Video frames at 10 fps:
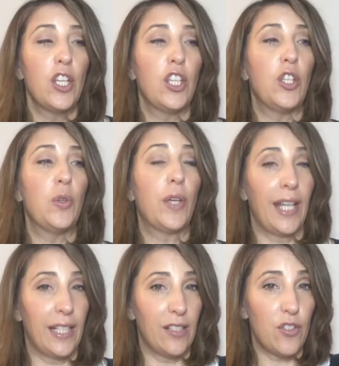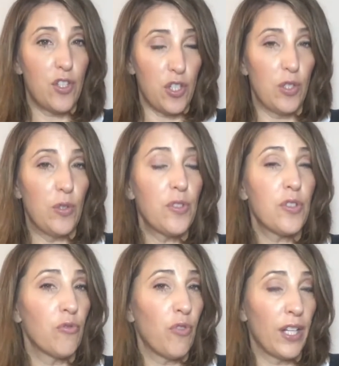You can choose
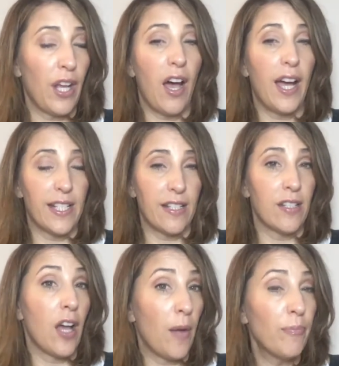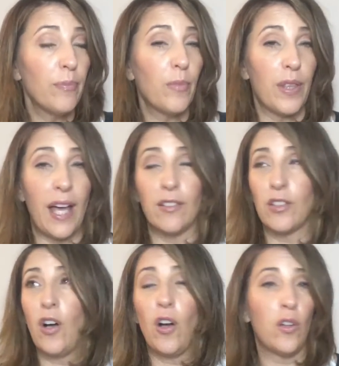to run, hide, and numb with
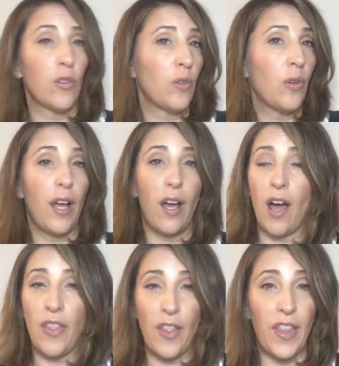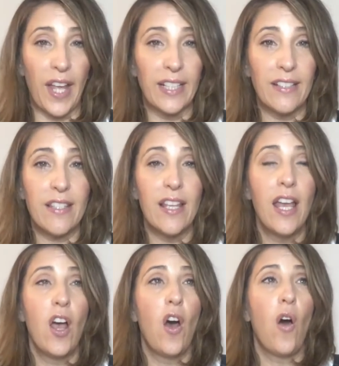alcohol or other things,
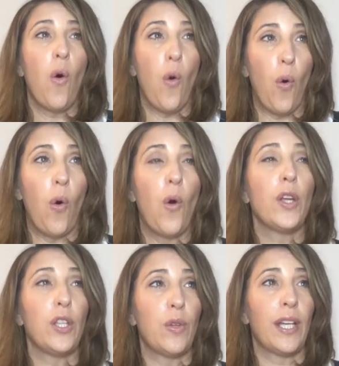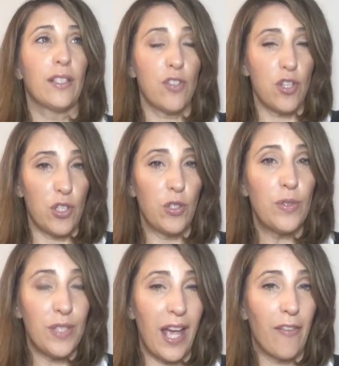or you can
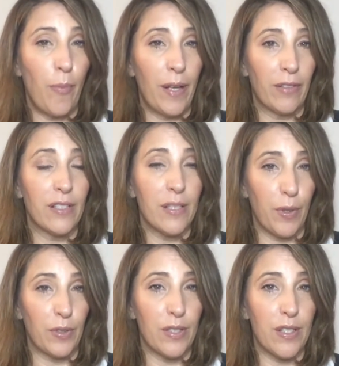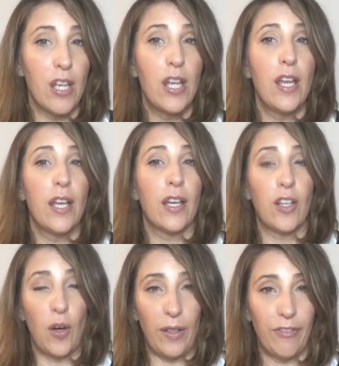choose to have a better response.
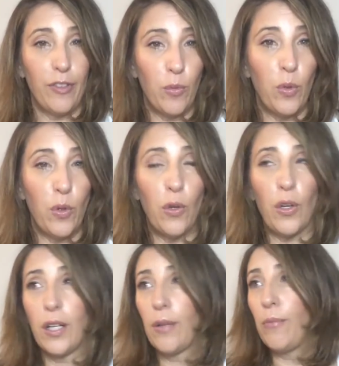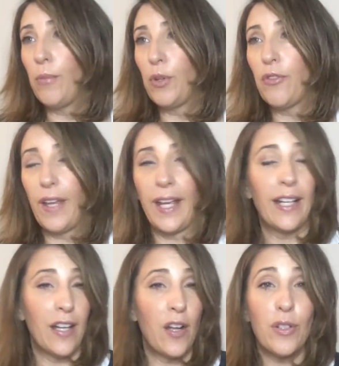Going for a walk, moving,
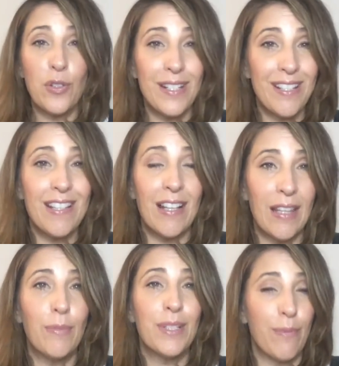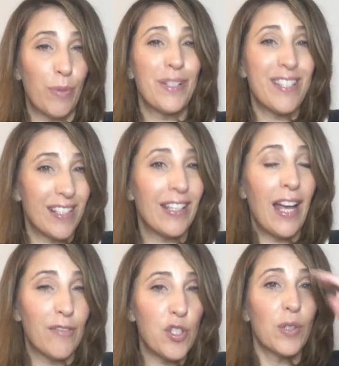and I know our choices are limited, but we still
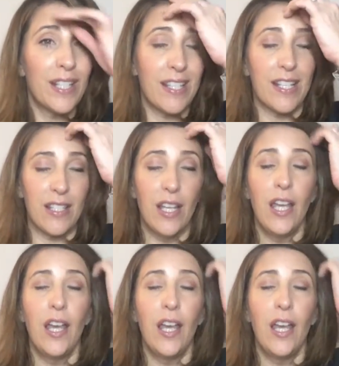have choices.